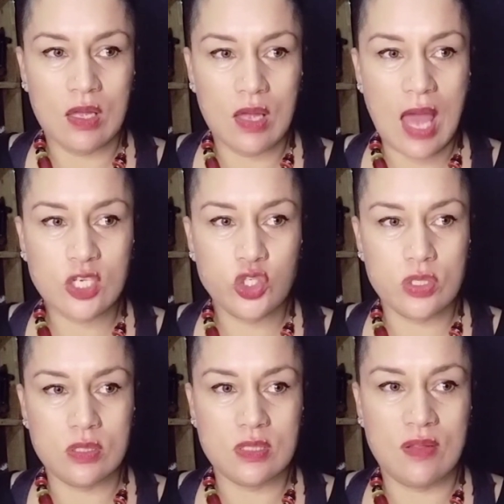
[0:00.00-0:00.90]

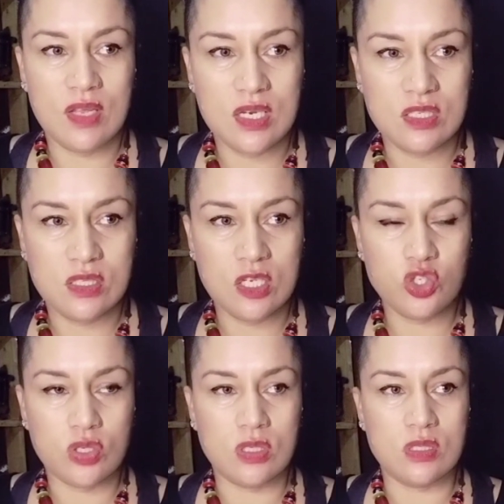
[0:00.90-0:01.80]
actions and their
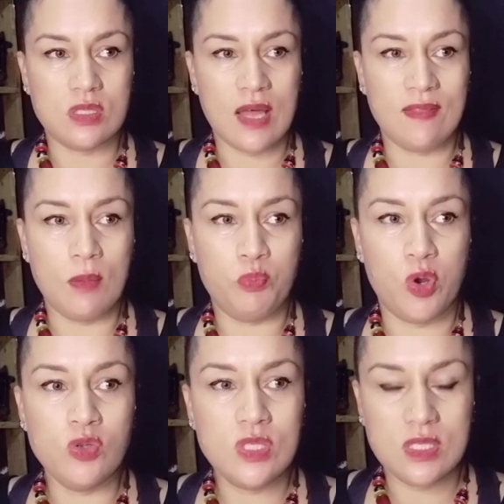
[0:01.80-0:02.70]
decisions and they're
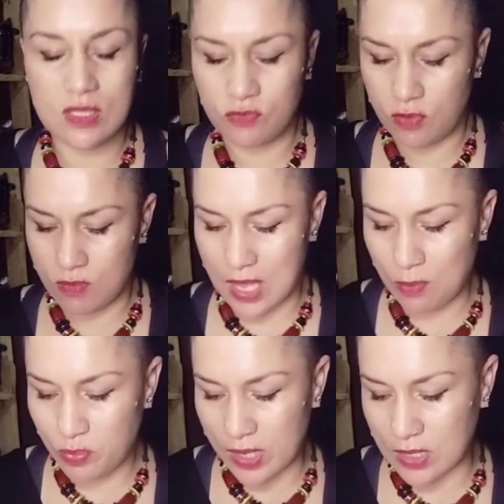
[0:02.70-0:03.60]
processing from
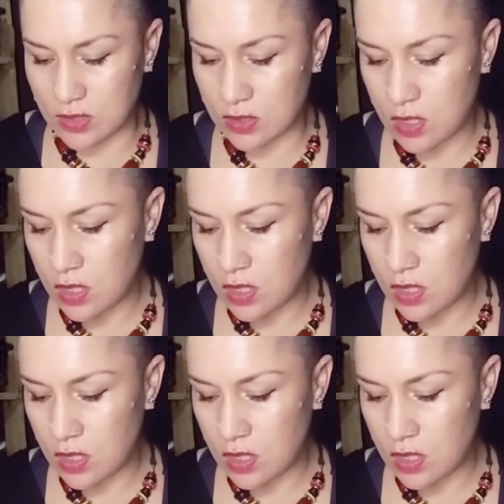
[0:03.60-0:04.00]
that place.